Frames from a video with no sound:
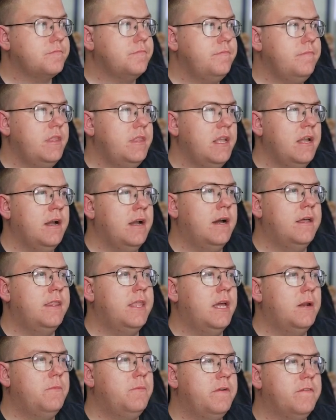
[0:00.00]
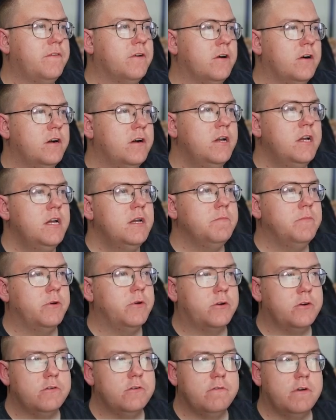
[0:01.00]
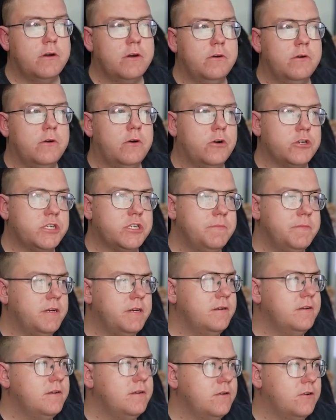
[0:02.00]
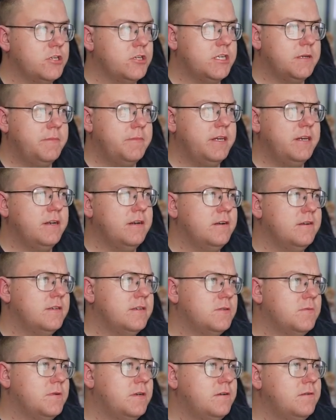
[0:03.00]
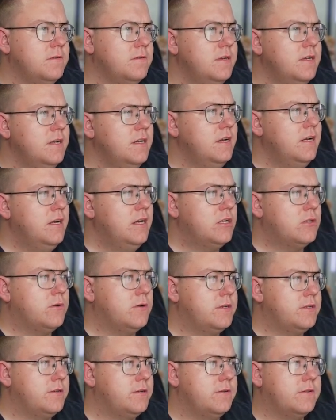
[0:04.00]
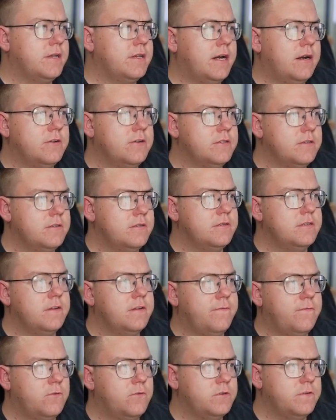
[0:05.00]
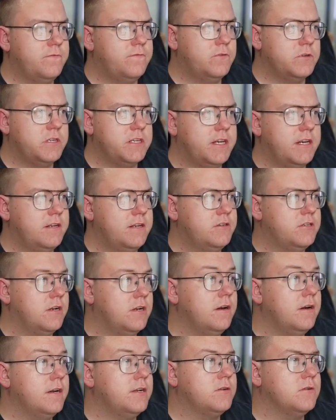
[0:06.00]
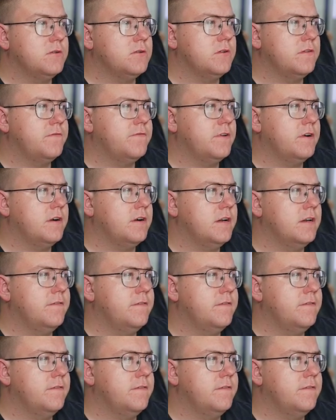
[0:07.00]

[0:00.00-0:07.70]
And then we've got Nakuru Hosimiya as well, 22,440 yen, July 2025.